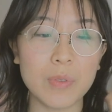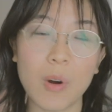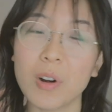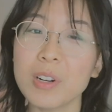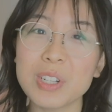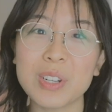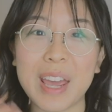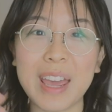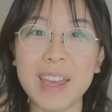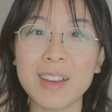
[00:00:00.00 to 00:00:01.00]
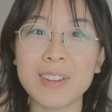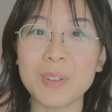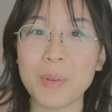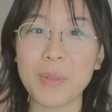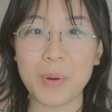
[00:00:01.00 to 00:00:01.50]
art and
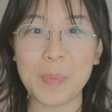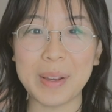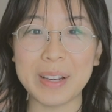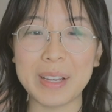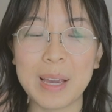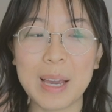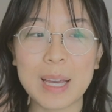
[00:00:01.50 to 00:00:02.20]
a therapy.